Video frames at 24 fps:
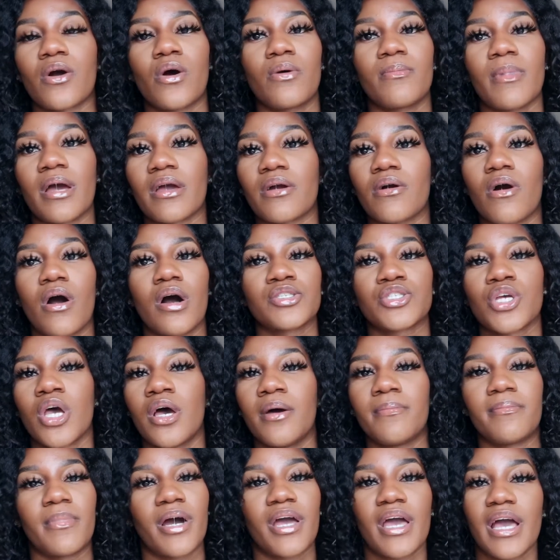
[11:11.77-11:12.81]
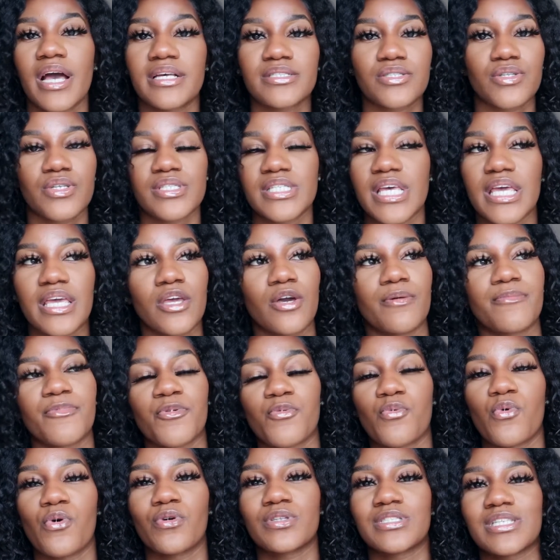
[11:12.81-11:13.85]
oh my gosh, my hair's not taking up the
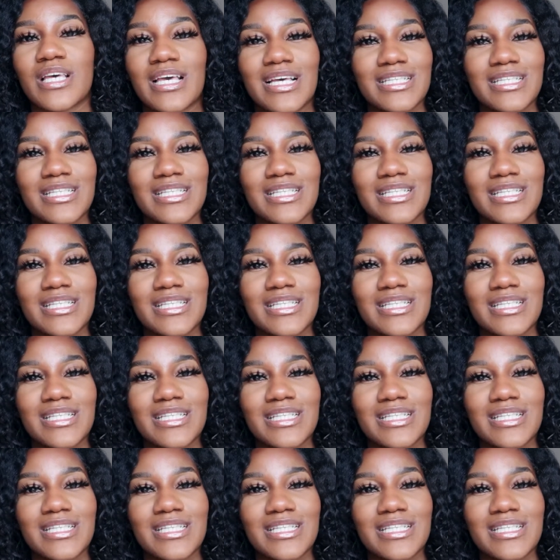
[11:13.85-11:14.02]
water.